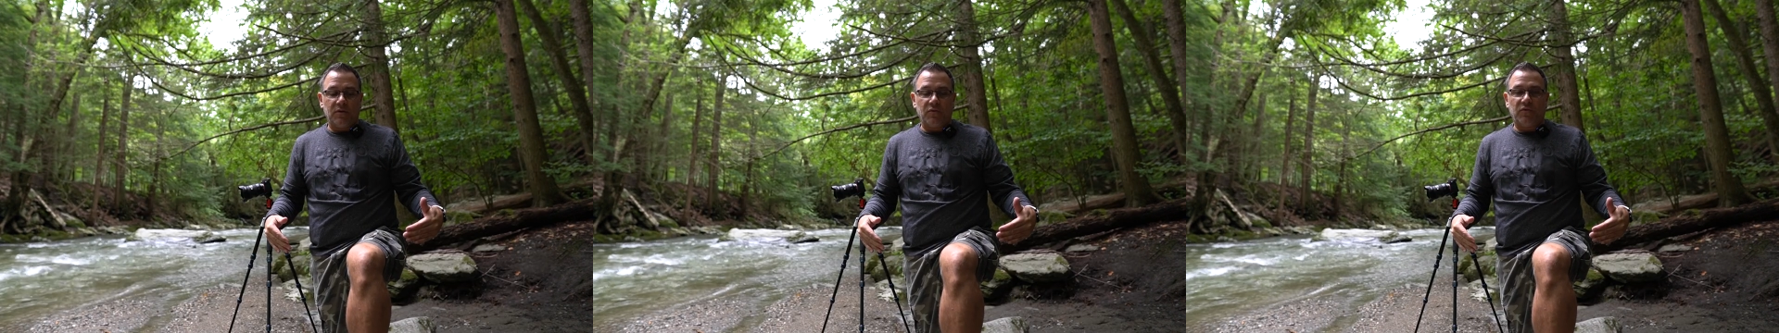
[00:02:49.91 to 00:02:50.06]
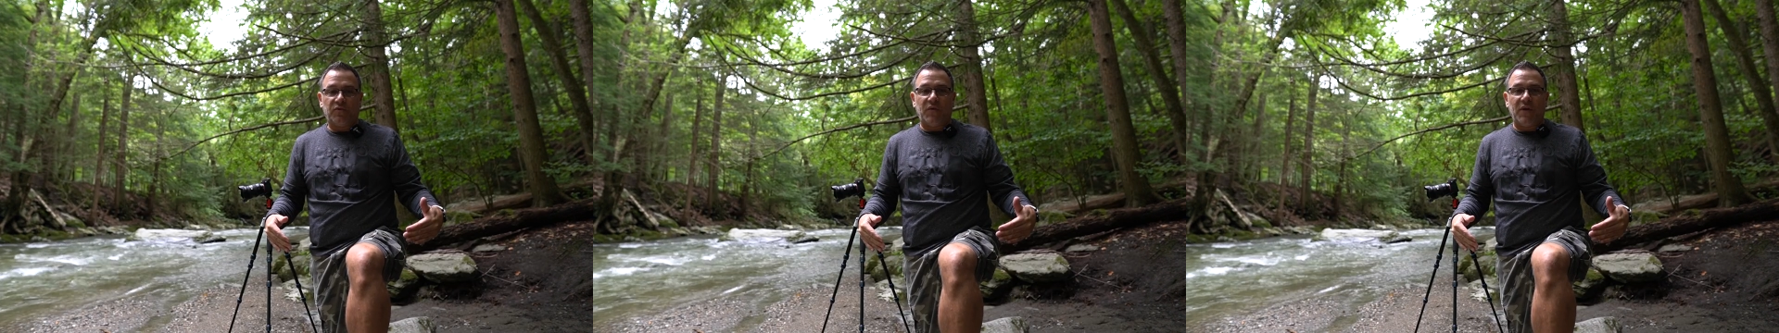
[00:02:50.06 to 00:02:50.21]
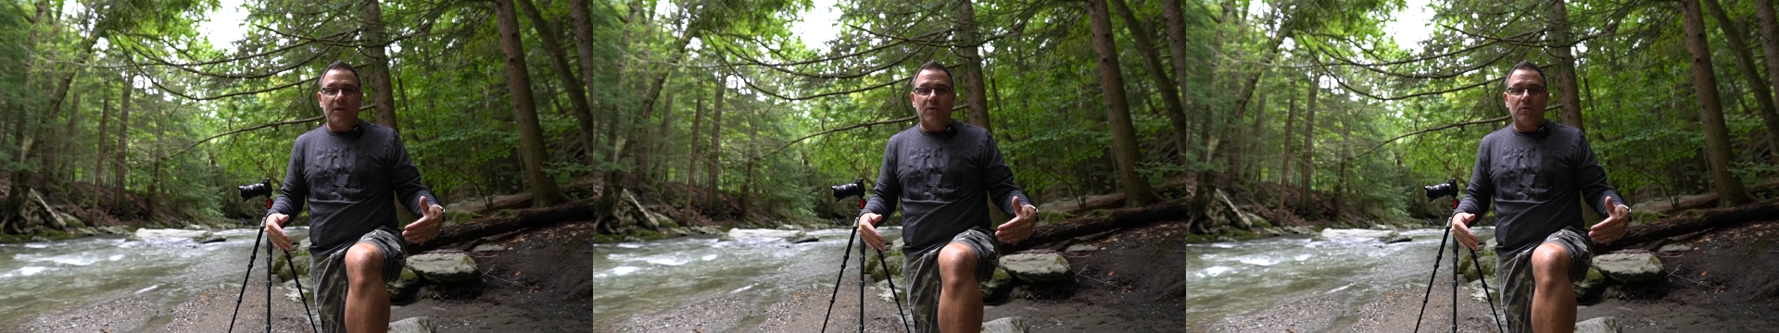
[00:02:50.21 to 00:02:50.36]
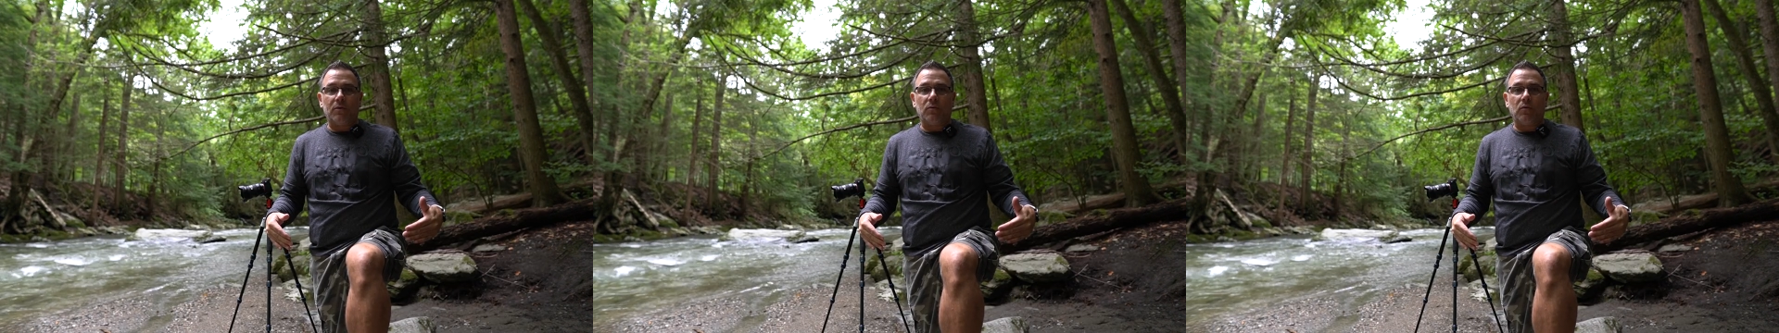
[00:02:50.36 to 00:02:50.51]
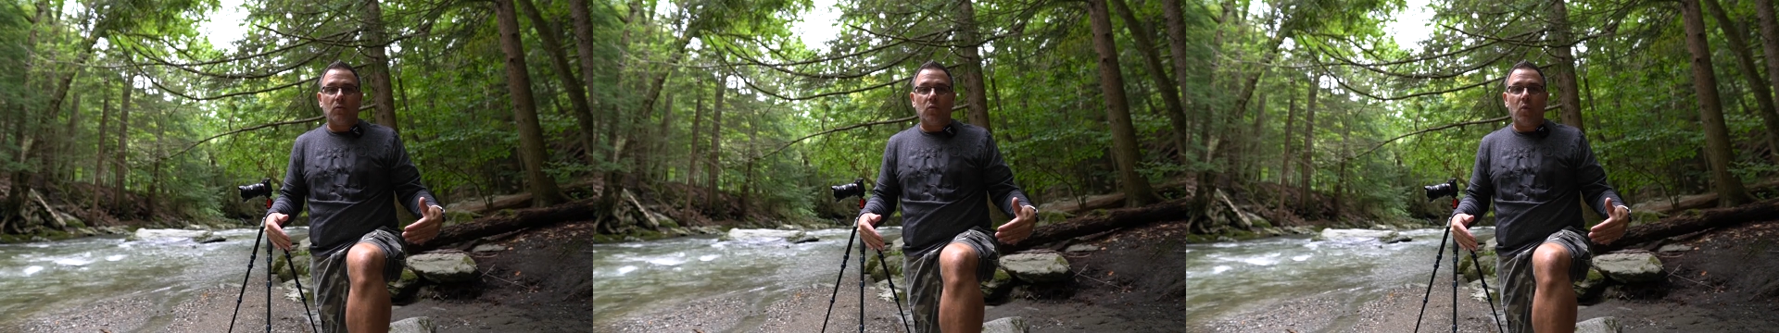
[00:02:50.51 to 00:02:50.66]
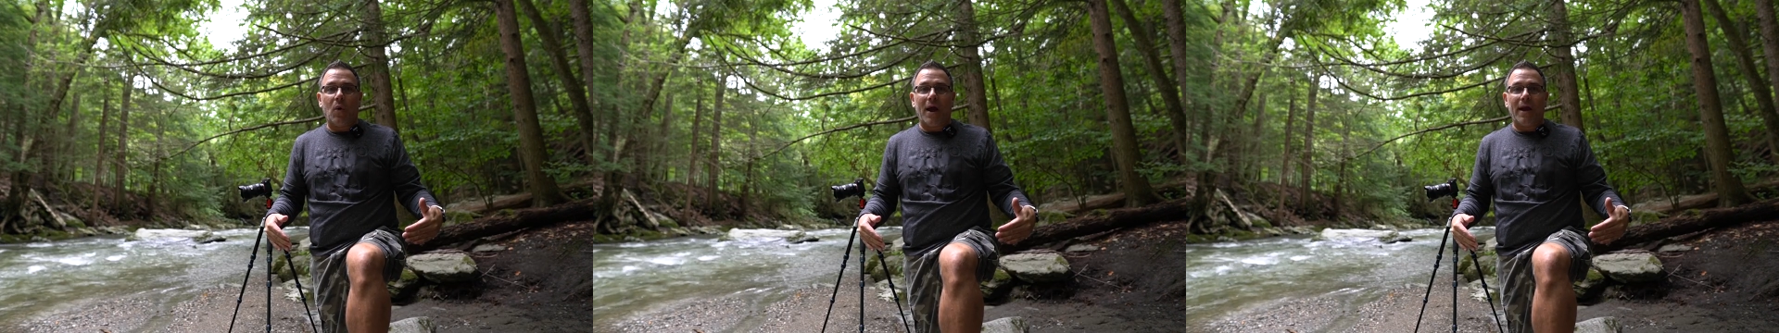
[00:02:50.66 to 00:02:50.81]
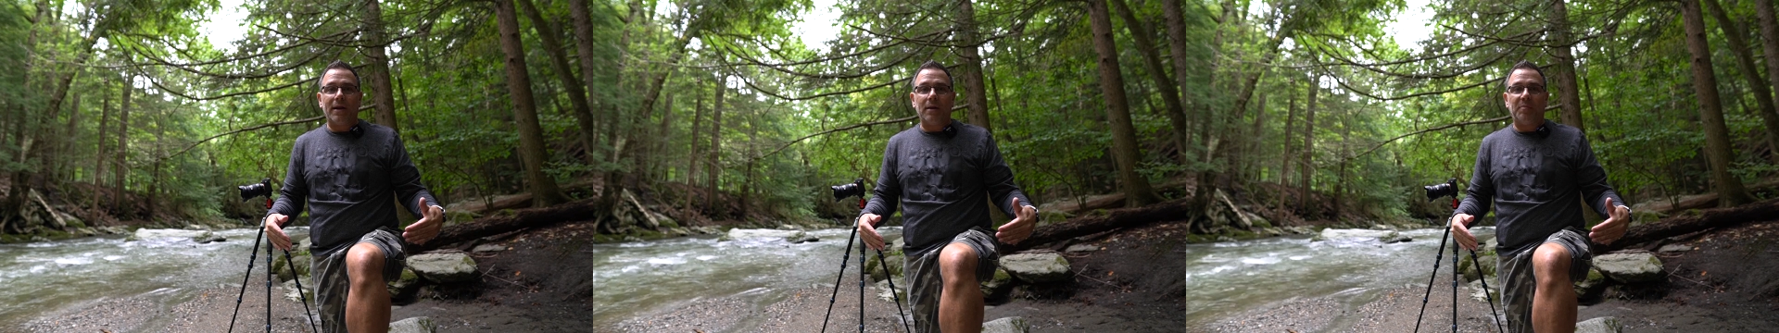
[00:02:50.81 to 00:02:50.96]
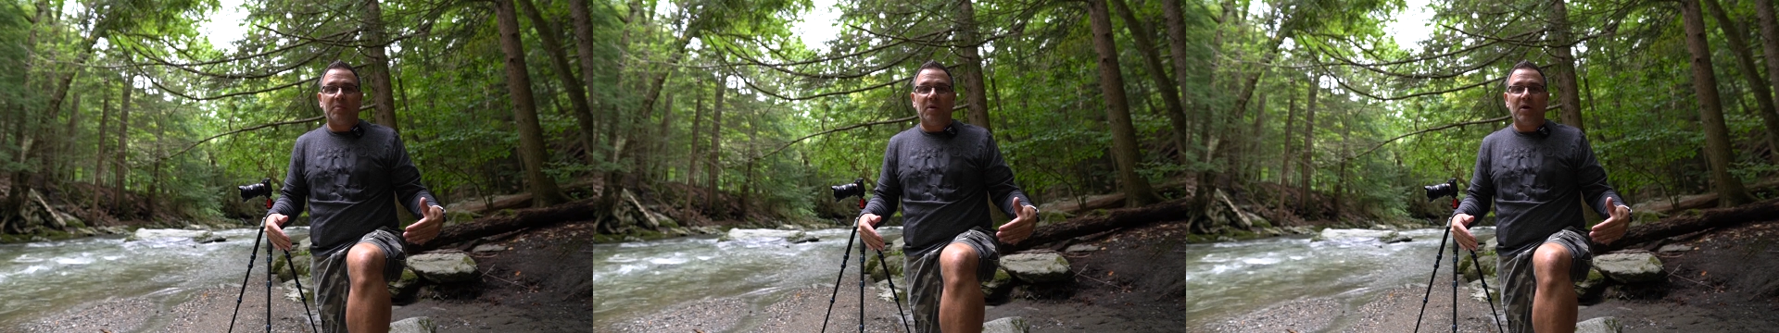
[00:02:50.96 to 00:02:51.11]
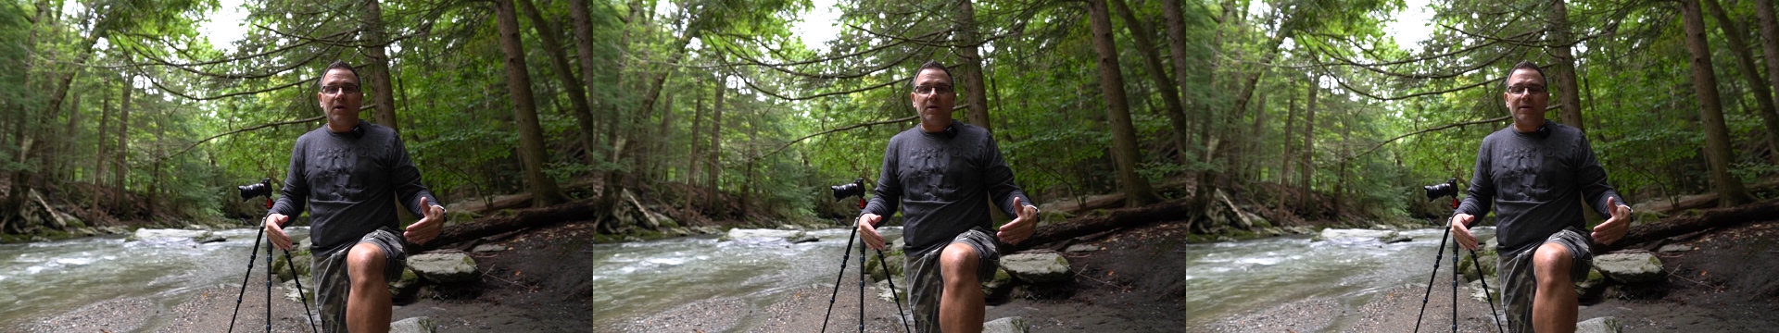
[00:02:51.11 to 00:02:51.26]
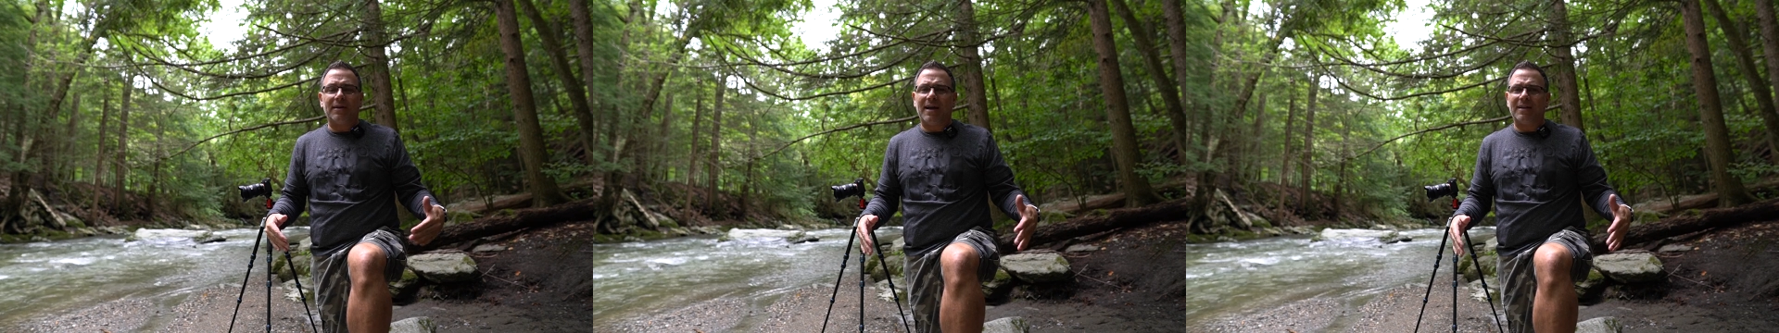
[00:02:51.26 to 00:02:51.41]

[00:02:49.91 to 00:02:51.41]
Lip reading: feet wide apart,